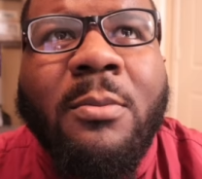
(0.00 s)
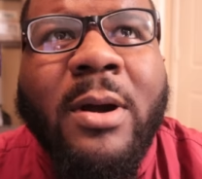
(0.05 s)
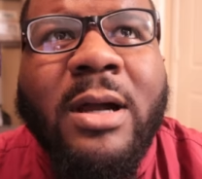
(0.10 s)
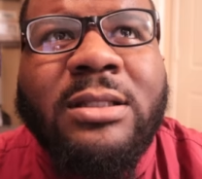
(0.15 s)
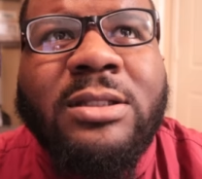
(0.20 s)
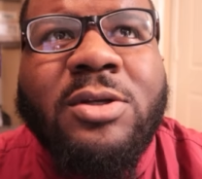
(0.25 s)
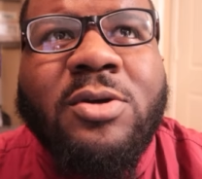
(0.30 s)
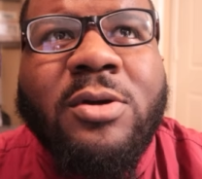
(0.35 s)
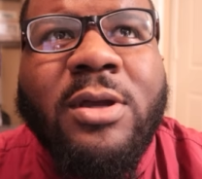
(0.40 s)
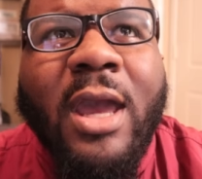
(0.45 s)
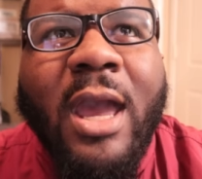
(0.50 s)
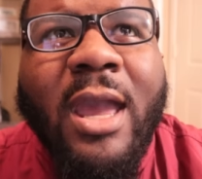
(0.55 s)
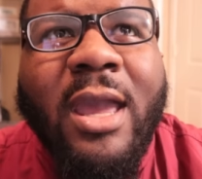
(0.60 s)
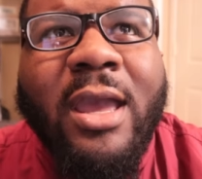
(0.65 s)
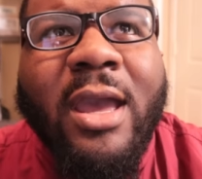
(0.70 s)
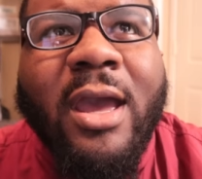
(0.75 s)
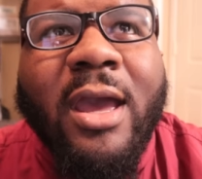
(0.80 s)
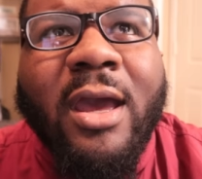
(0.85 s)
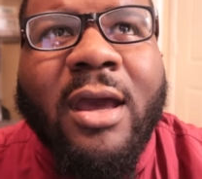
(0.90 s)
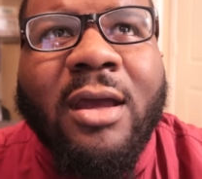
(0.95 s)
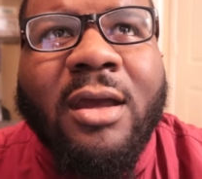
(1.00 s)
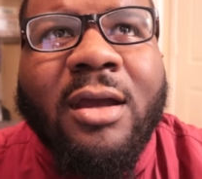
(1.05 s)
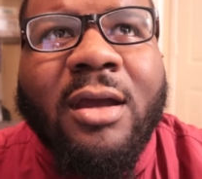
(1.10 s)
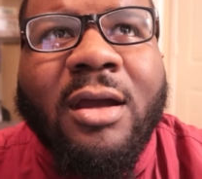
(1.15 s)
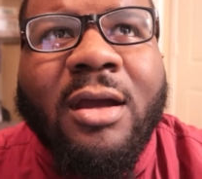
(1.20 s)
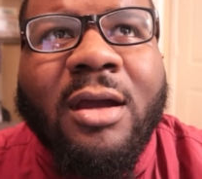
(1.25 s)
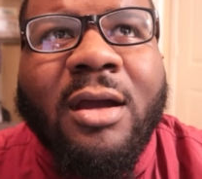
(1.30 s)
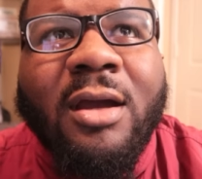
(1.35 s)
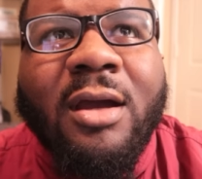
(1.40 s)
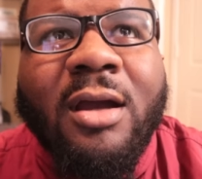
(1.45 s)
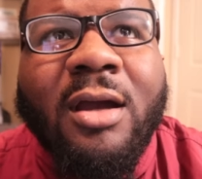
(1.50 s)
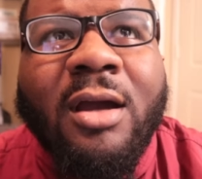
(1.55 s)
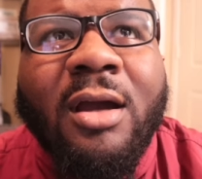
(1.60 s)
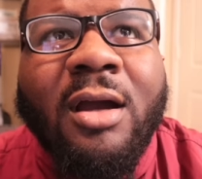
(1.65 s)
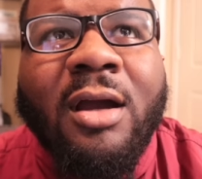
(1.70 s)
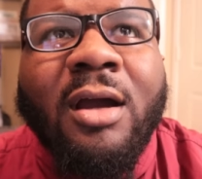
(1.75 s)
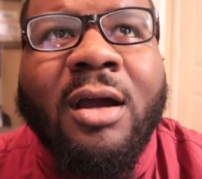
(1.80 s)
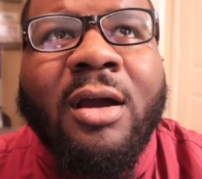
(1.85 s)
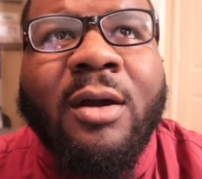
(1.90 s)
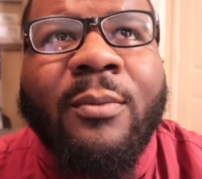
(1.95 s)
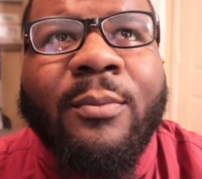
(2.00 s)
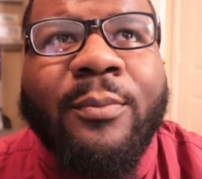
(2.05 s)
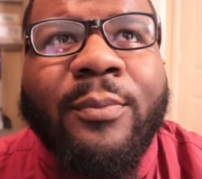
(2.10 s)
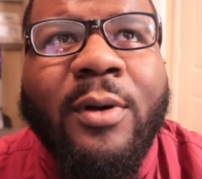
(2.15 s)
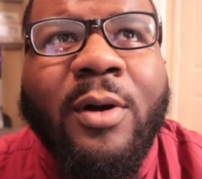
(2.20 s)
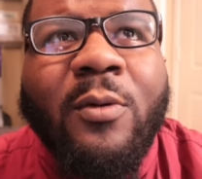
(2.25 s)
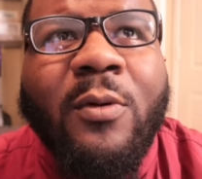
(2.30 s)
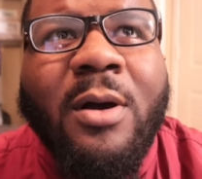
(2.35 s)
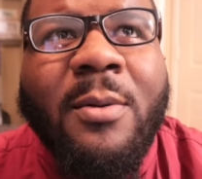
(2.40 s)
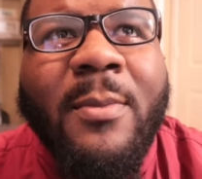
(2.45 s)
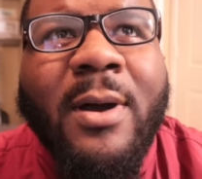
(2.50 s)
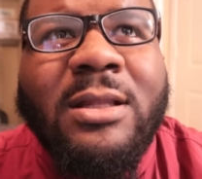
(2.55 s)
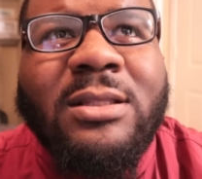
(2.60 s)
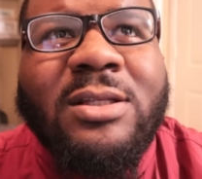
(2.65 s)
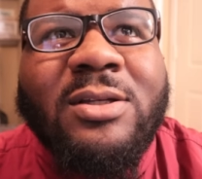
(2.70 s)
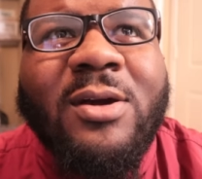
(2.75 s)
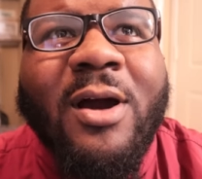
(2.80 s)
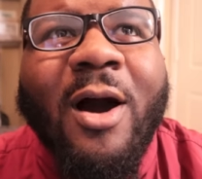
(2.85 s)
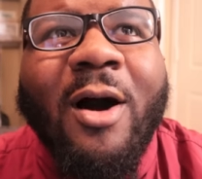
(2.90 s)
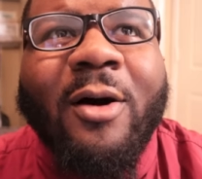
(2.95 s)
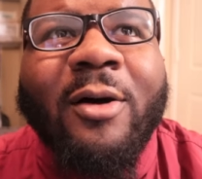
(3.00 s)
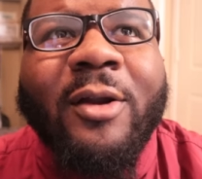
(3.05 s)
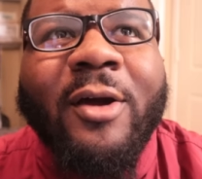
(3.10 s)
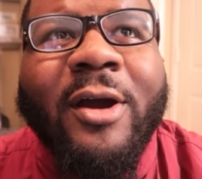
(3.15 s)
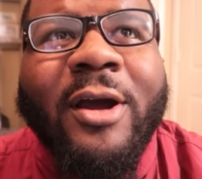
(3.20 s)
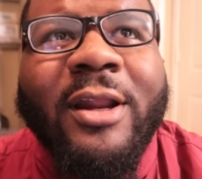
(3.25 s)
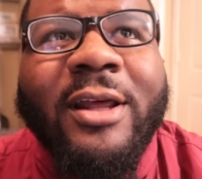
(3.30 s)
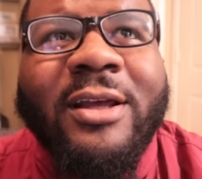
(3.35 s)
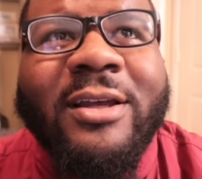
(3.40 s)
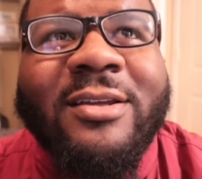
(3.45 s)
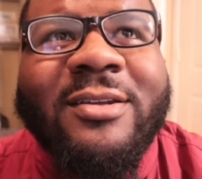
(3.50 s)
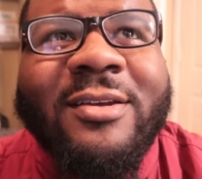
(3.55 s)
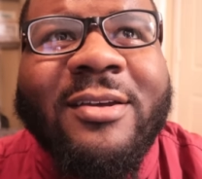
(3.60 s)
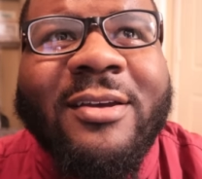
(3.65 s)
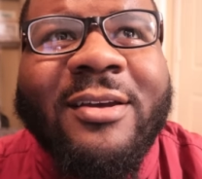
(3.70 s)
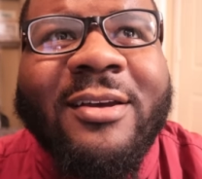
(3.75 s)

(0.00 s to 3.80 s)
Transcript: my 2K at? Bro, where my 2... Oh, there it is.